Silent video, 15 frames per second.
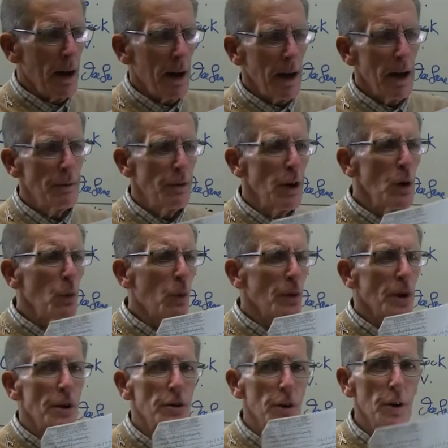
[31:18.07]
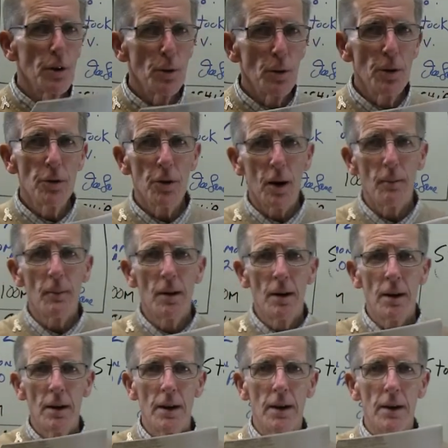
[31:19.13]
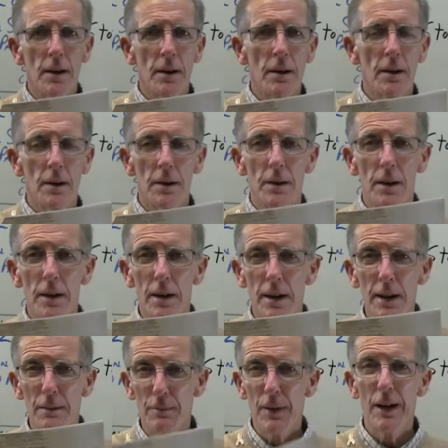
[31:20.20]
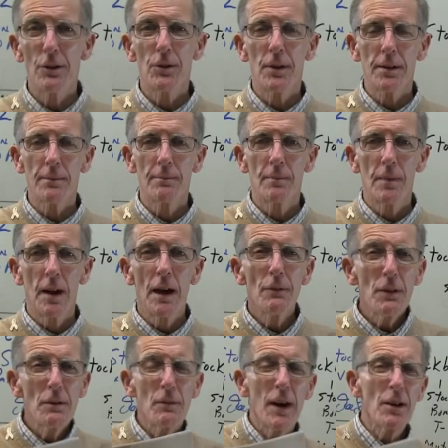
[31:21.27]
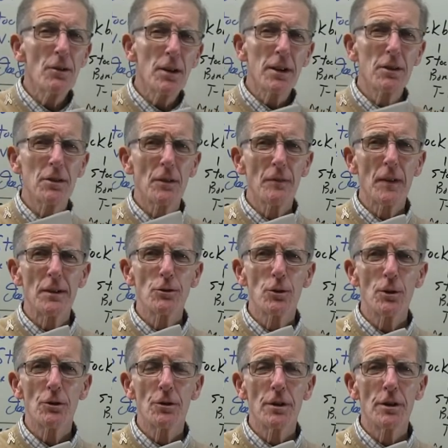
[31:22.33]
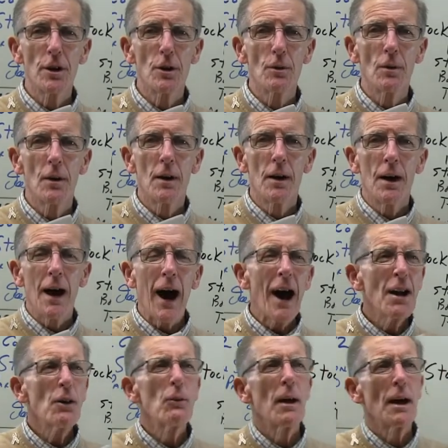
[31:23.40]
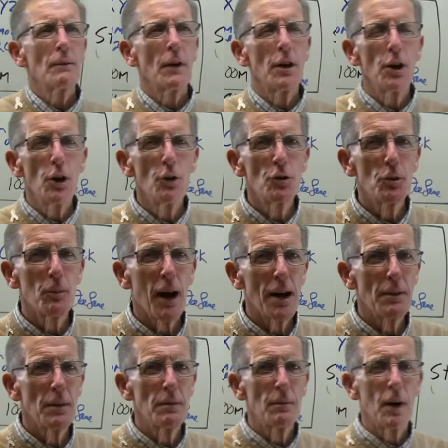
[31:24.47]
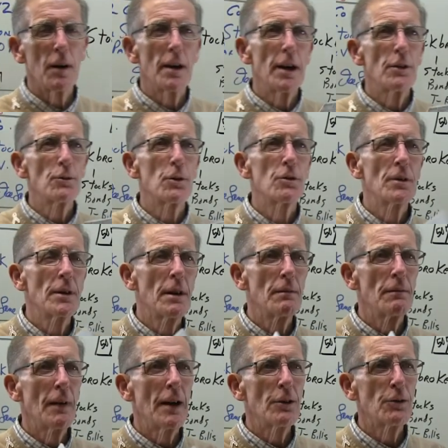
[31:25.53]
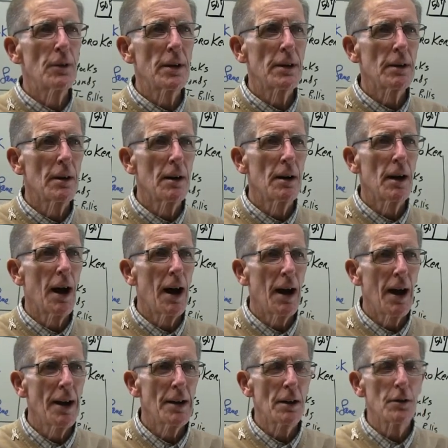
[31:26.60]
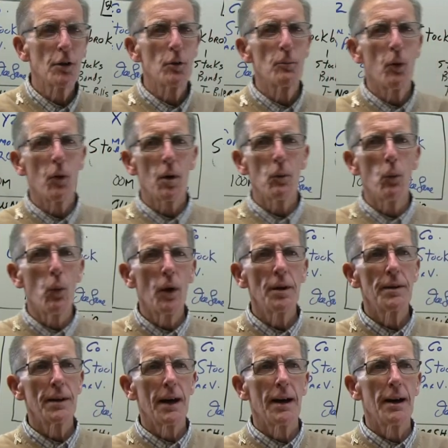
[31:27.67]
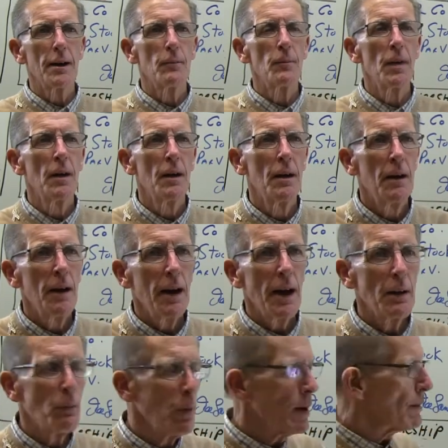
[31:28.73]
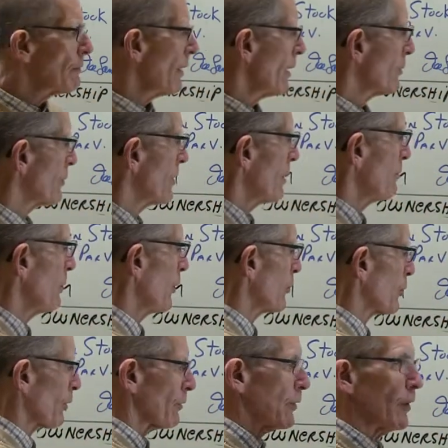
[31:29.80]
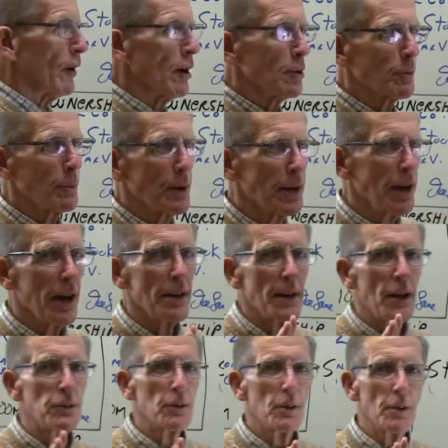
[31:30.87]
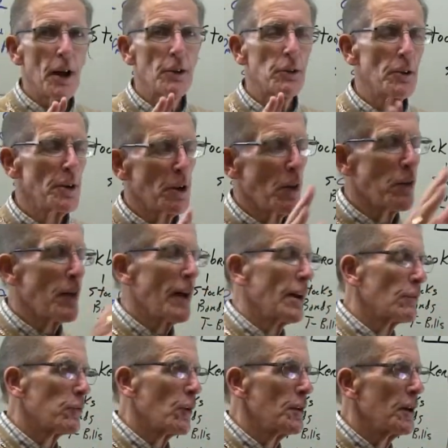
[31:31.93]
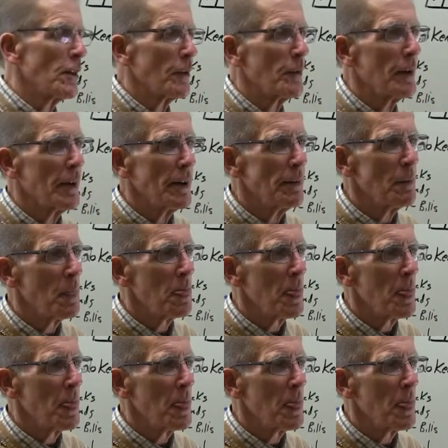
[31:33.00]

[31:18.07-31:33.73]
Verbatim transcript: If you want to do some investing, if investing is of interest to you, I don't have a huge amount of interest in investing. Uh, I had a little more at one time, and we invested in mutual funds, but again, that's, a, that's another thing for another day.